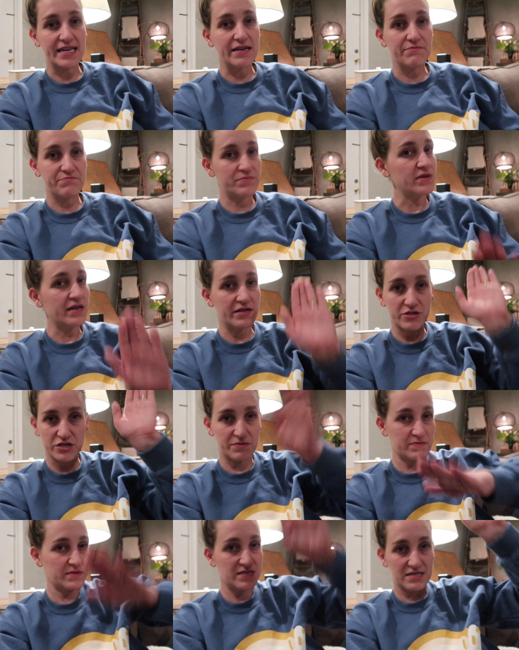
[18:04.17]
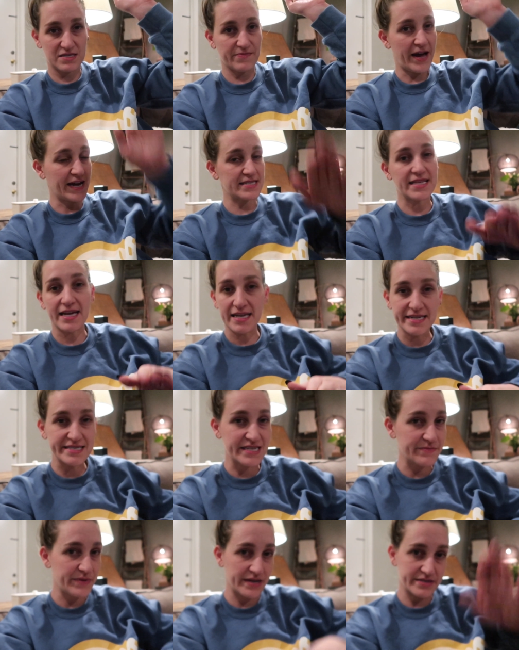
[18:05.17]
He, he just smacks that
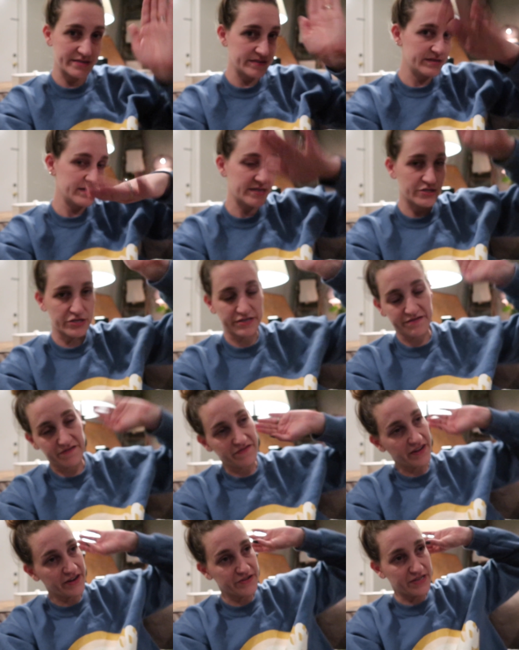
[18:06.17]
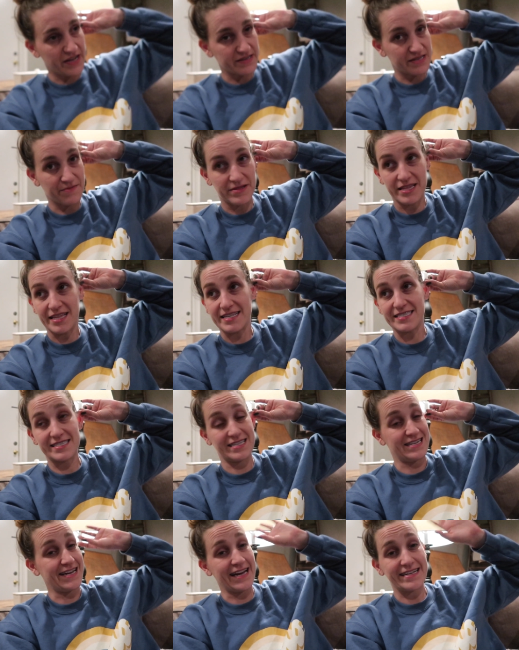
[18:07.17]
easy button and just figures out something
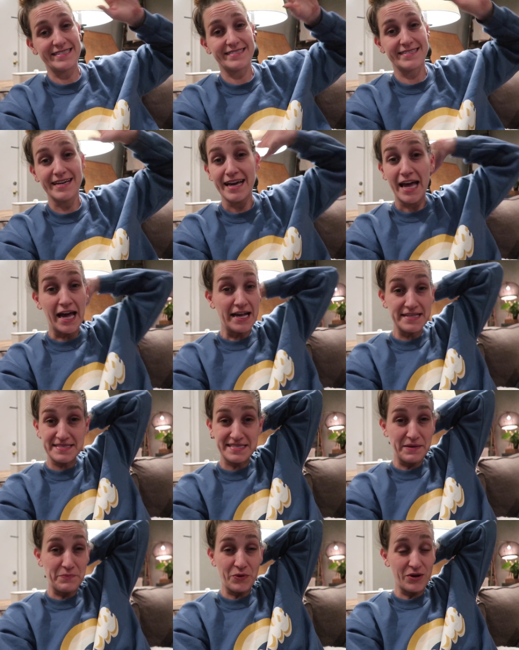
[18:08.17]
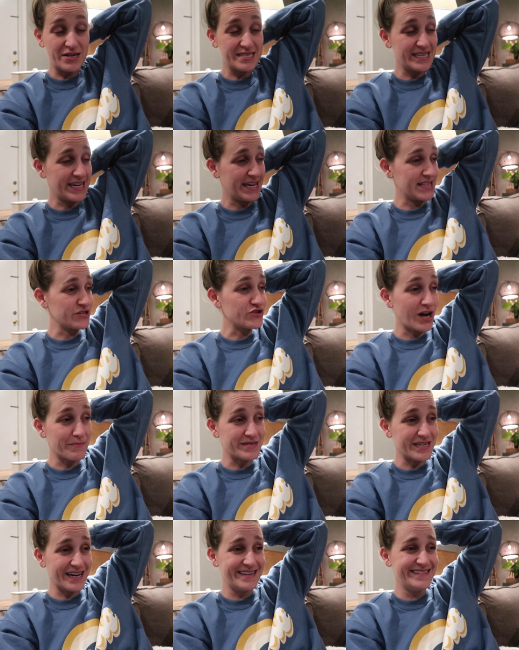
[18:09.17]
that's nice and simple to get the
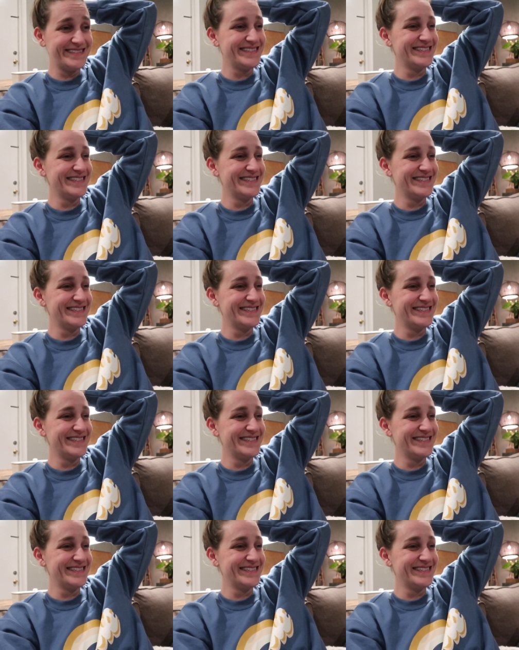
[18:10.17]
job done.